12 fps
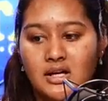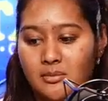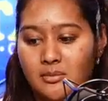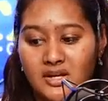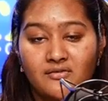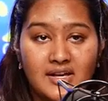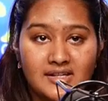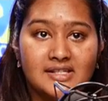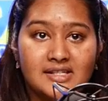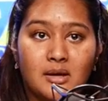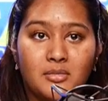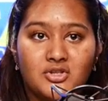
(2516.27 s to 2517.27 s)
be investing
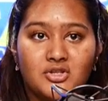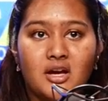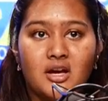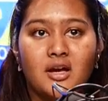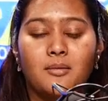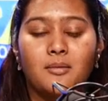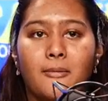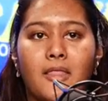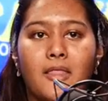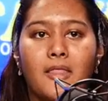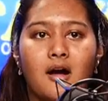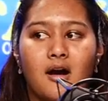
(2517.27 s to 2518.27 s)
that much time.
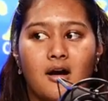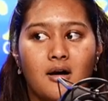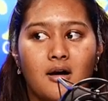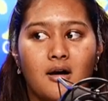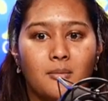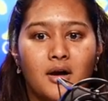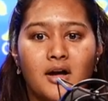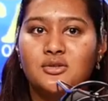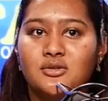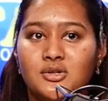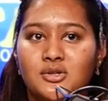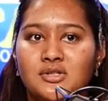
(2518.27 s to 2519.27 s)
The
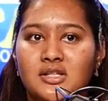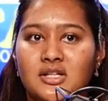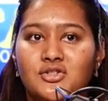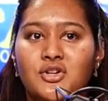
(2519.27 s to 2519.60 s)
usage.